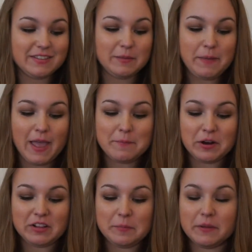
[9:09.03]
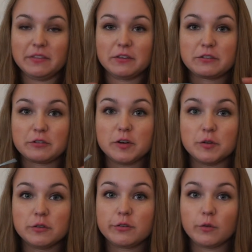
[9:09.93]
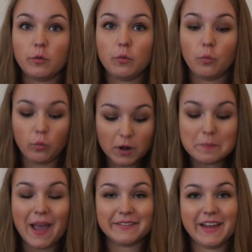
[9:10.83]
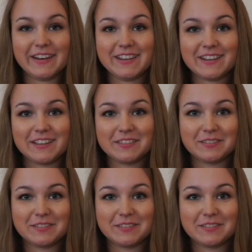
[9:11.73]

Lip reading: the paper clip and the screws were magnetic.